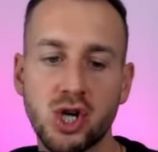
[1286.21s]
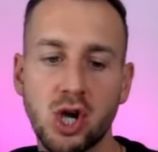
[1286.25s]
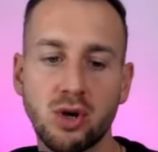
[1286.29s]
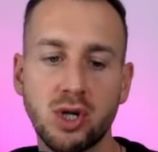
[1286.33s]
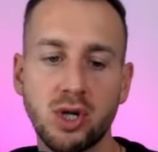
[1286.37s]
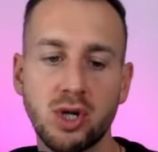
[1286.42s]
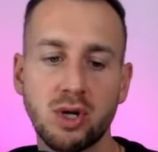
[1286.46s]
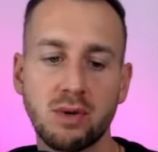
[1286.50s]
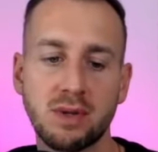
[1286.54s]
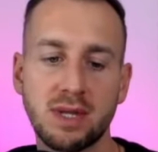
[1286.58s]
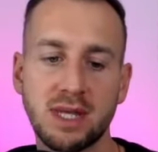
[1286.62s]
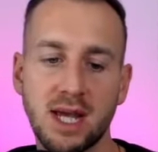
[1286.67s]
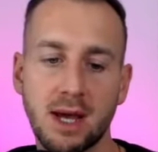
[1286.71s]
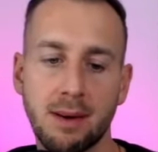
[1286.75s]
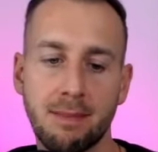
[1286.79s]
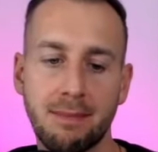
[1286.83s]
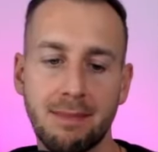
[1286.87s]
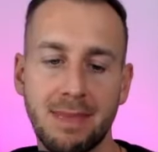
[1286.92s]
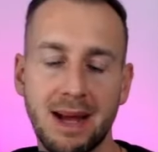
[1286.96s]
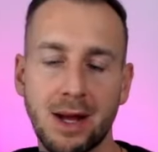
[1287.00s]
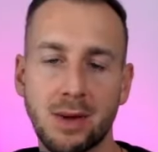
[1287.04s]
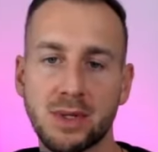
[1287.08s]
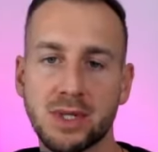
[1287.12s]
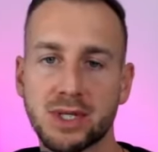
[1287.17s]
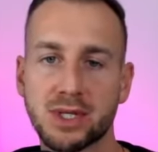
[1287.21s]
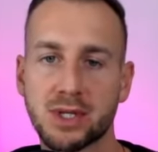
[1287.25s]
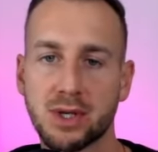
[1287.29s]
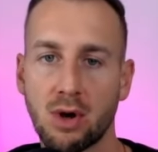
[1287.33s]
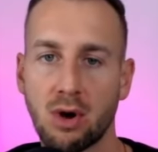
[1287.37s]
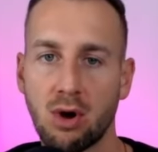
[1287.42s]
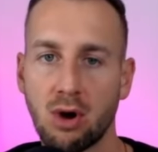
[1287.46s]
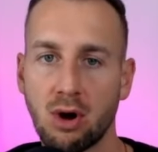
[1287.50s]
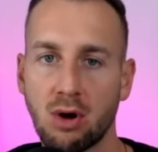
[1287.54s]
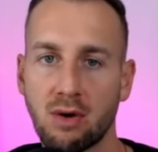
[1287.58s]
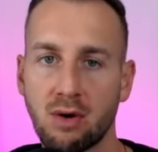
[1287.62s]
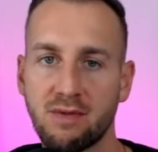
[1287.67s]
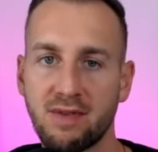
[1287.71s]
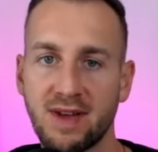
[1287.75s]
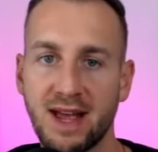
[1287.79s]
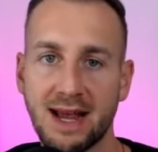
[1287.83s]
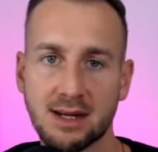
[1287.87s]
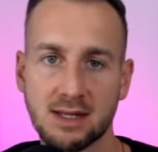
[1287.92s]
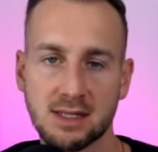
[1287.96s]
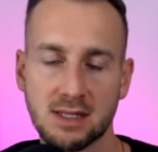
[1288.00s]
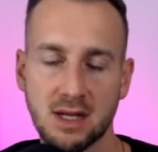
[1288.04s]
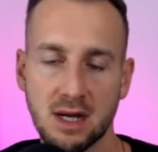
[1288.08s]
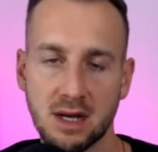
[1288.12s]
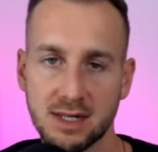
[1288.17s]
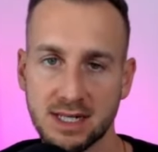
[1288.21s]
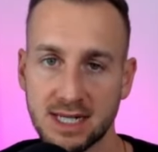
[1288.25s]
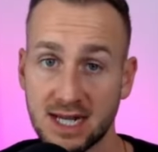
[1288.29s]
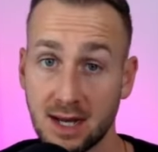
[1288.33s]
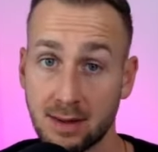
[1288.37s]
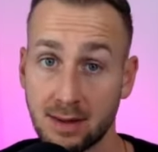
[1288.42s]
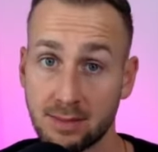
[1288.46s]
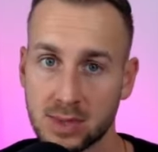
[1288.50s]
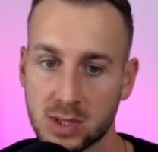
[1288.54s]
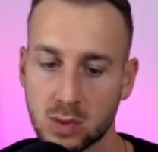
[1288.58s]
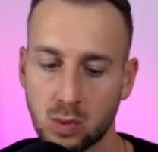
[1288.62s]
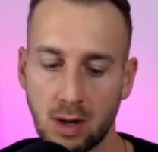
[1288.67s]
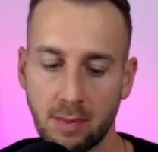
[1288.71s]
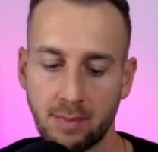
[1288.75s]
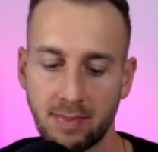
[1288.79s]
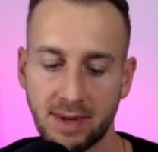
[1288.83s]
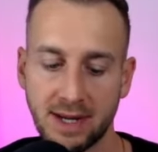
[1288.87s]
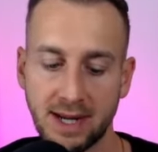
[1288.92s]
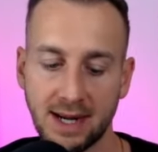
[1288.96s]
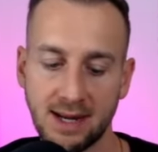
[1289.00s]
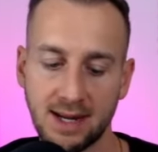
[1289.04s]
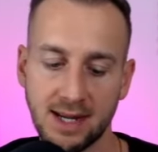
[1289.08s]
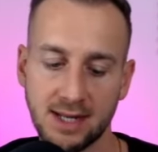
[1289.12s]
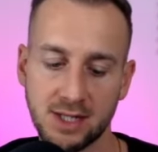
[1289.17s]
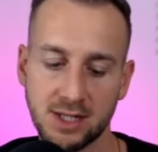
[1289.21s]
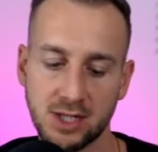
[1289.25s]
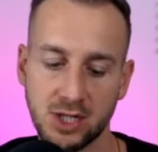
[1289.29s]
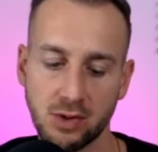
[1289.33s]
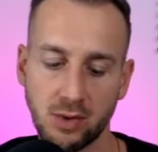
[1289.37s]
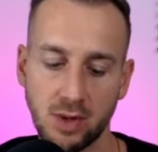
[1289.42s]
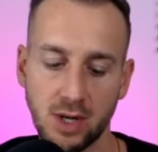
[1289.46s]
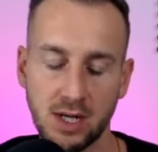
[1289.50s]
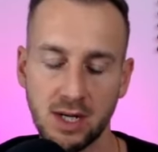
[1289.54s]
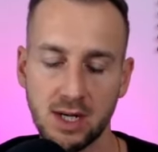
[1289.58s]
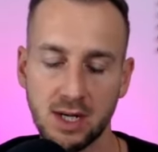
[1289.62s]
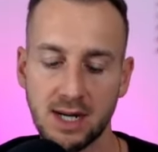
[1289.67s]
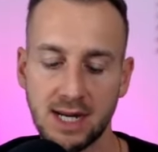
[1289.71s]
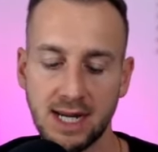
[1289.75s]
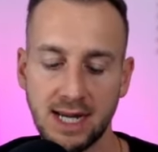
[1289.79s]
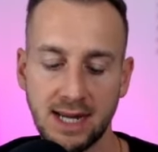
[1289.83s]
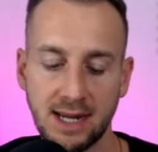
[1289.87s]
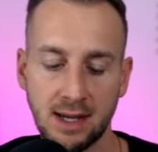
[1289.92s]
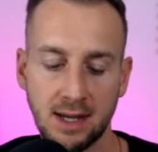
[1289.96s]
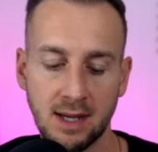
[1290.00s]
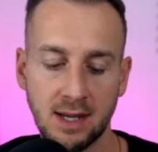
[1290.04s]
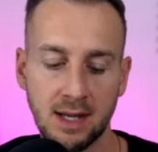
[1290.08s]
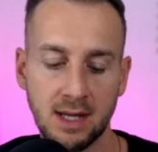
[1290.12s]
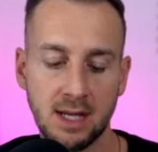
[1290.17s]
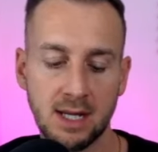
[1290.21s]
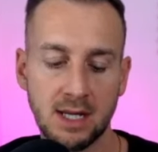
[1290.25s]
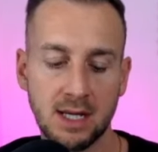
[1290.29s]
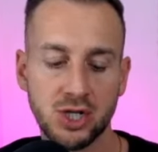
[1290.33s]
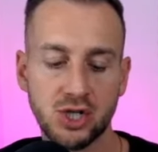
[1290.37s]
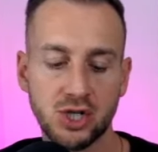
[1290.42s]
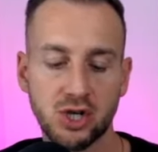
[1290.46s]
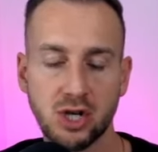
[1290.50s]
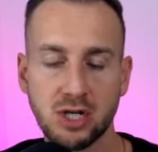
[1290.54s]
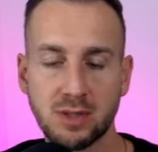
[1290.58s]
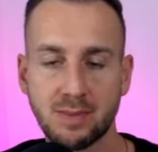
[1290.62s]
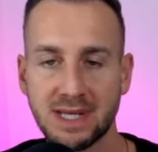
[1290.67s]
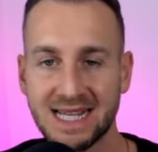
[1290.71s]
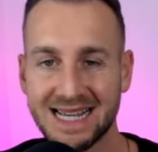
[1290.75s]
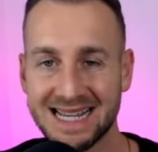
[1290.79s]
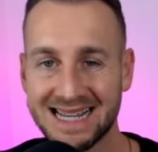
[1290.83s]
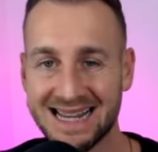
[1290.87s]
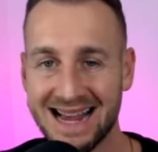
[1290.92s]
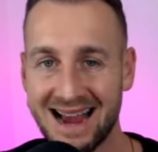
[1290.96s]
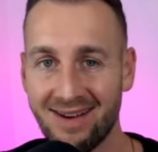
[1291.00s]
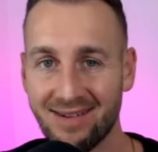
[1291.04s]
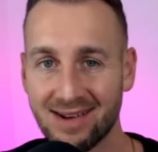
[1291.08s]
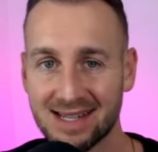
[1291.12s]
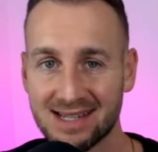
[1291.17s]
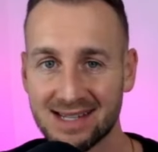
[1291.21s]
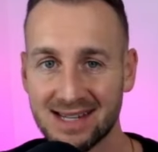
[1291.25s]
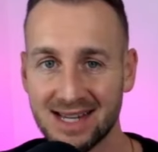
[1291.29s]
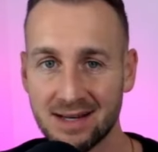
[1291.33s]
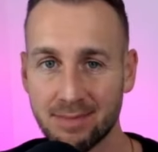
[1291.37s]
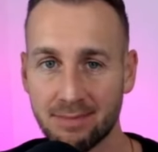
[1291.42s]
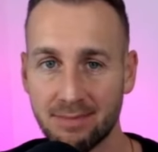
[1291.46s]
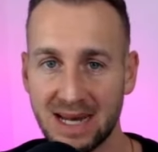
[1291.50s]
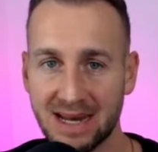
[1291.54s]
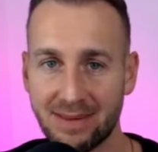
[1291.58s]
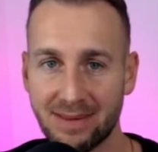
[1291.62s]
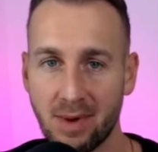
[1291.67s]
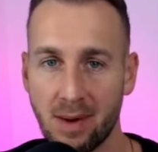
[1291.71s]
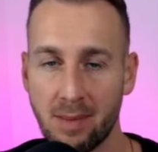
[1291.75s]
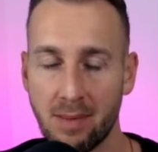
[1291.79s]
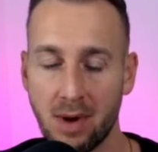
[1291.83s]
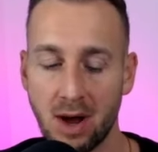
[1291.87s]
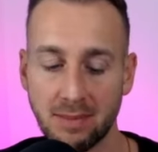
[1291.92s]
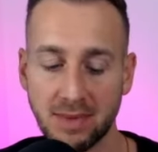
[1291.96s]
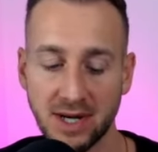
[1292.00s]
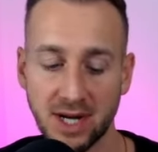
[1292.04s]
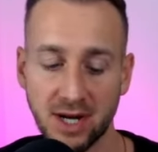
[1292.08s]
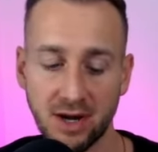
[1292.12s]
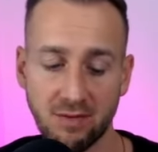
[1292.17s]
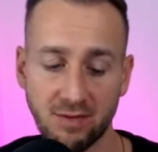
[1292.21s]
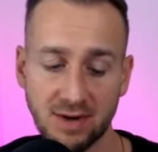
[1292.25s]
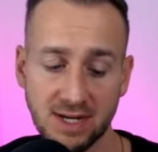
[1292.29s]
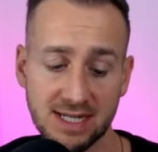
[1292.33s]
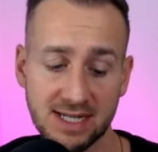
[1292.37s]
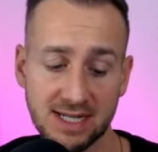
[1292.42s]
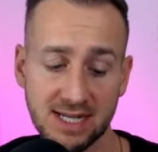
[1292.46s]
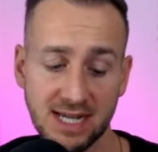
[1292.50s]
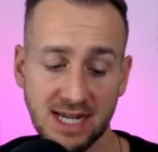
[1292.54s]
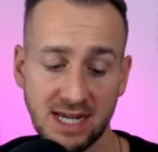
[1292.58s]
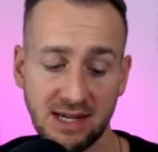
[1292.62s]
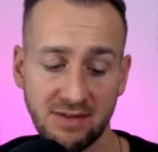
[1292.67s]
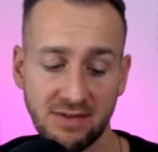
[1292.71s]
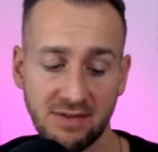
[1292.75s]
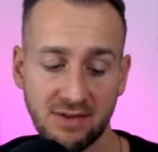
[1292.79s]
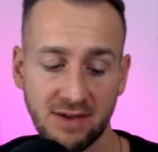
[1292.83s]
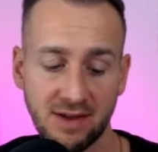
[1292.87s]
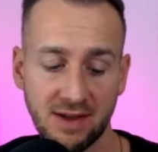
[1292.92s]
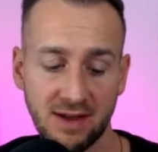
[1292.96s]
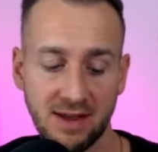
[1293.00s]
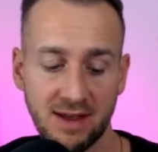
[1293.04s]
you the amount of XRD I'm swapping into early, shows me the guaranteed minimum I'm going to receive.